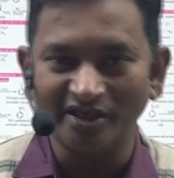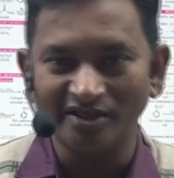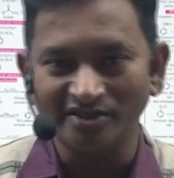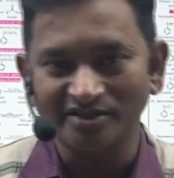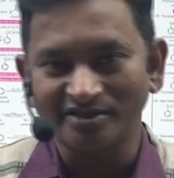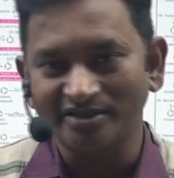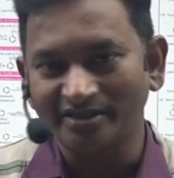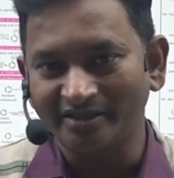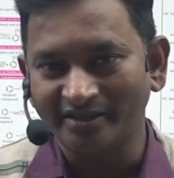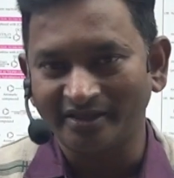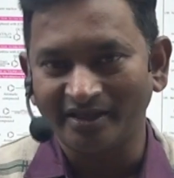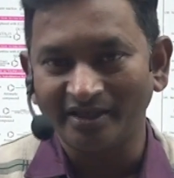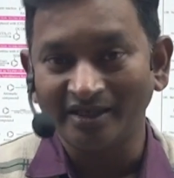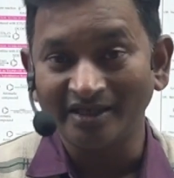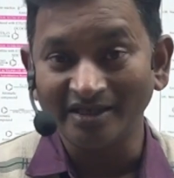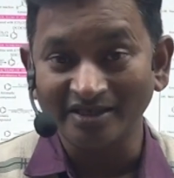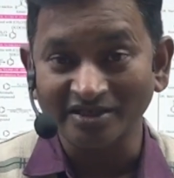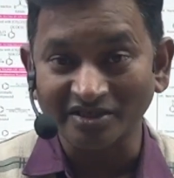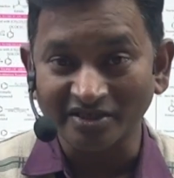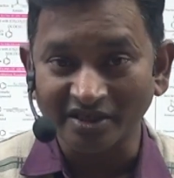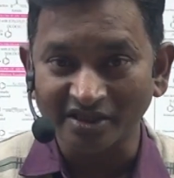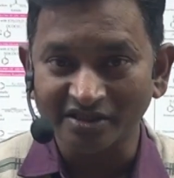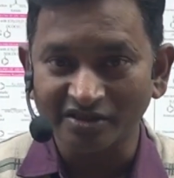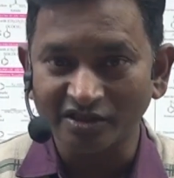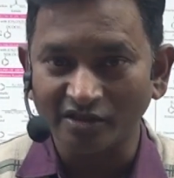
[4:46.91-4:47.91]
acid,
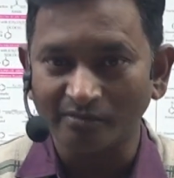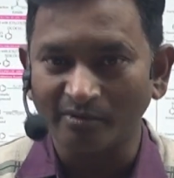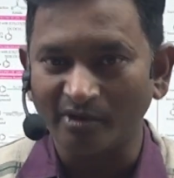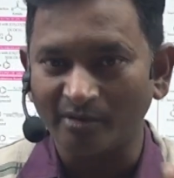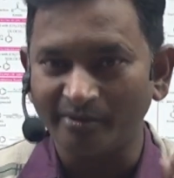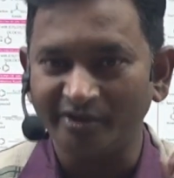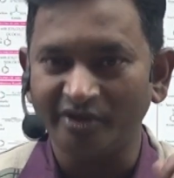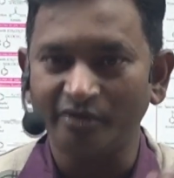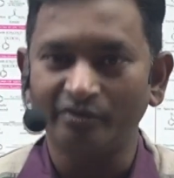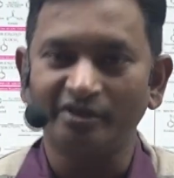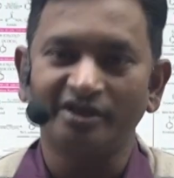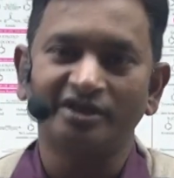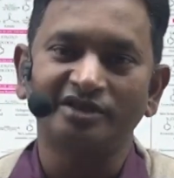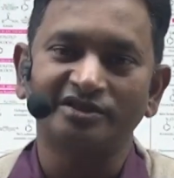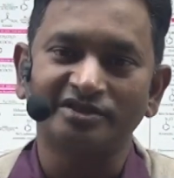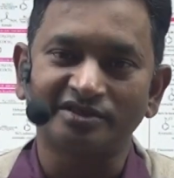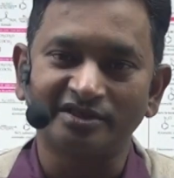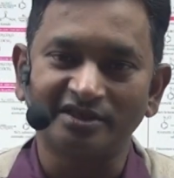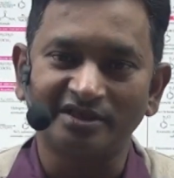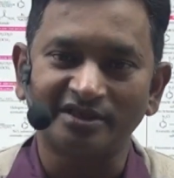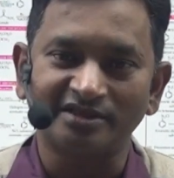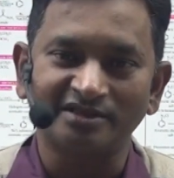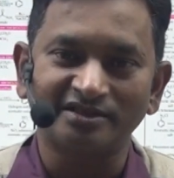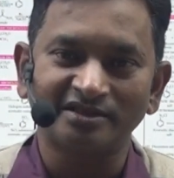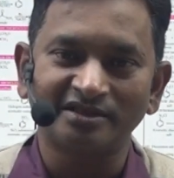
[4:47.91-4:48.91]
structure of amino
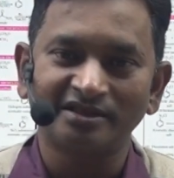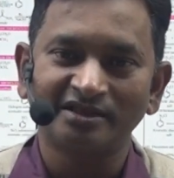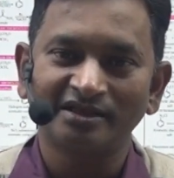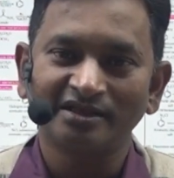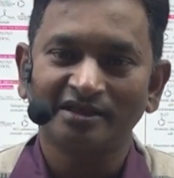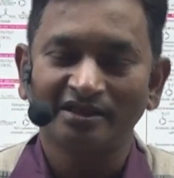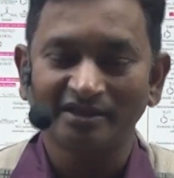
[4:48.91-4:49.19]
acids.